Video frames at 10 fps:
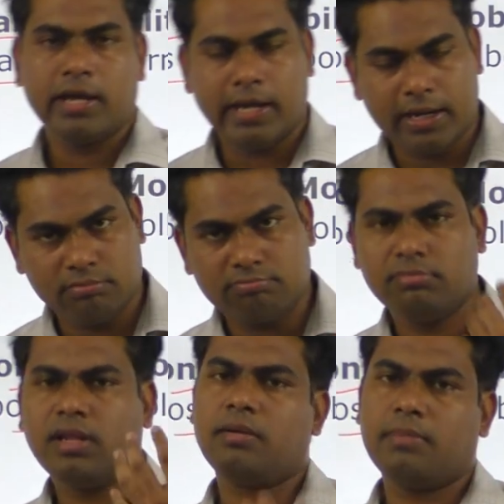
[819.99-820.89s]
And
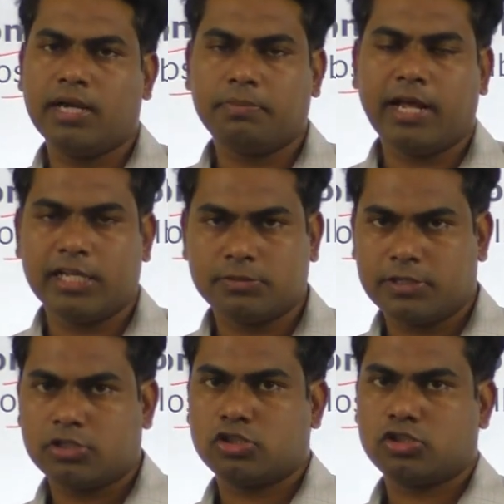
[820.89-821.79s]
there are multiple
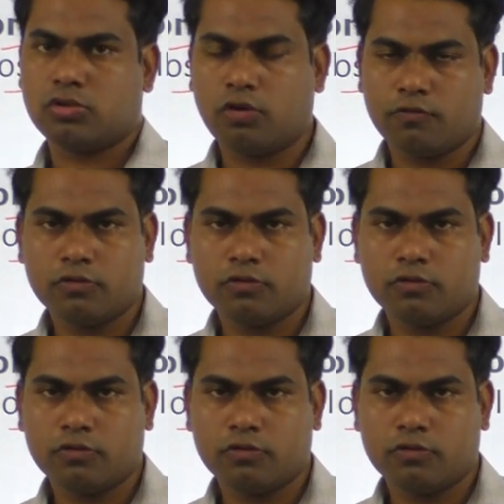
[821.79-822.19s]
aspects of